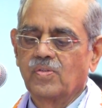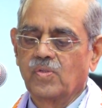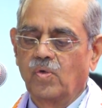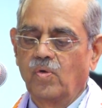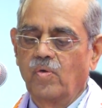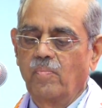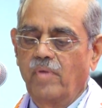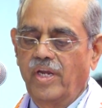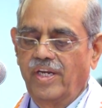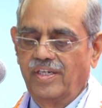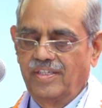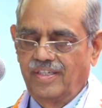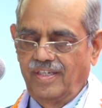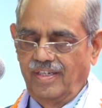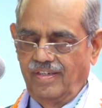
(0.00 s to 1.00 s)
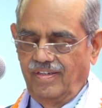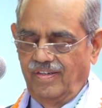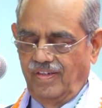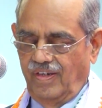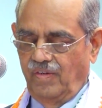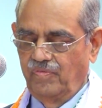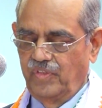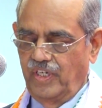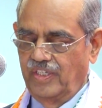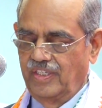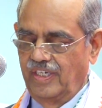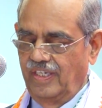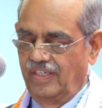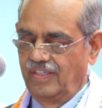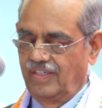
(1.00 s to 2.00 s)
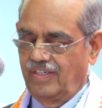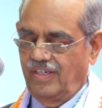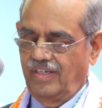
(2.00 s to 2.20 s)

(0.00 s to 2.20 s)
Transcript: zone meet of JC